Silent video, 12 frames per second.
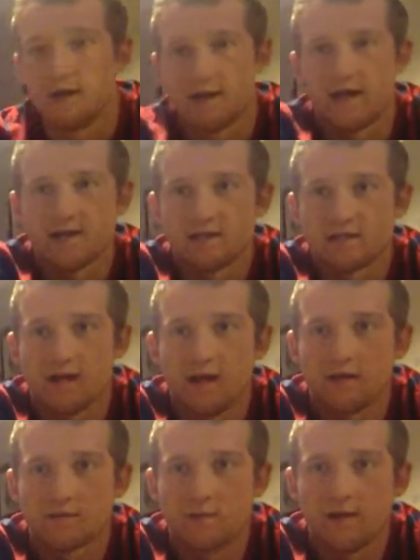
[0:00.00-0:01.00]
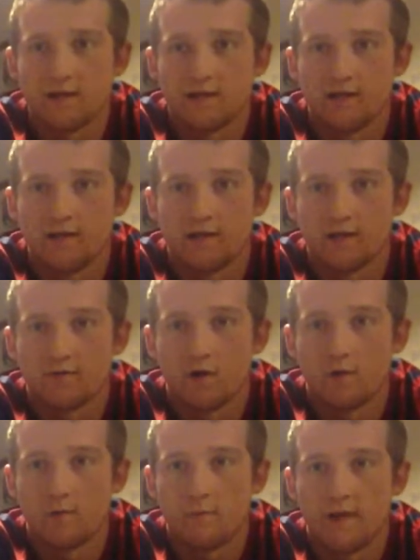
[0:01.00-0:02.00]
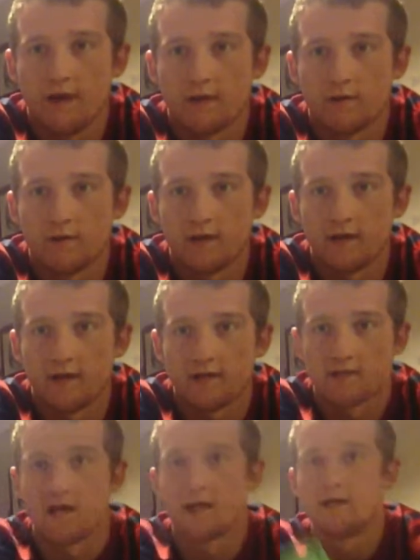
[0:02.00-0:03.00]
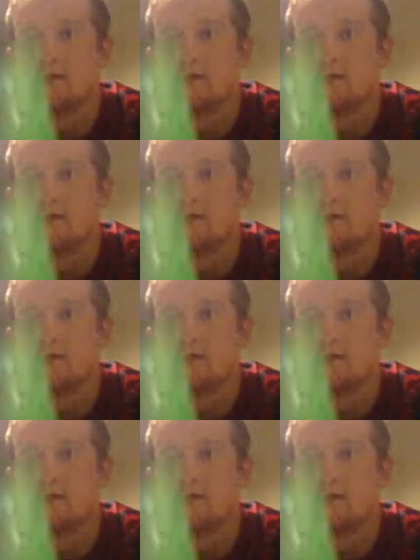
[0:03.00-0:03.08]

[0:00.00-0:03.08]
Nice design as well. I've got to admit, I do like that design